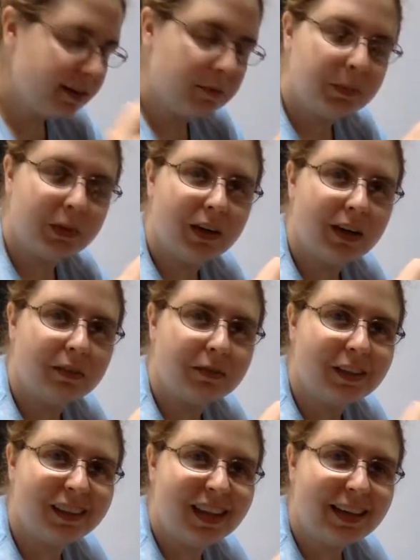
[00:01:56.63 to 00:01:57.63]
number of
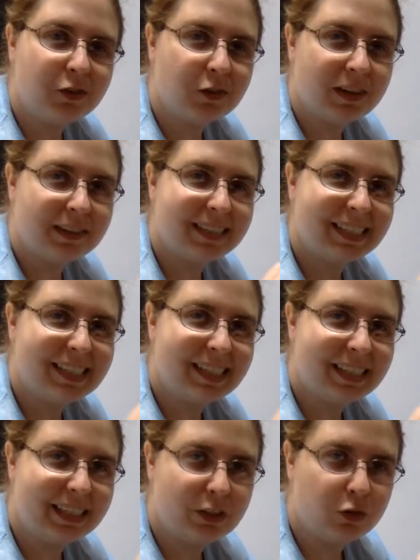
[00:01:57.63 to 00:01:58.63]
electrons in
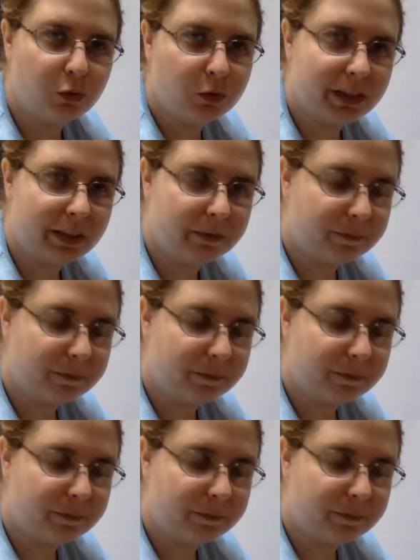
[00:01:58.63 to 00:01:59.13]
each ring.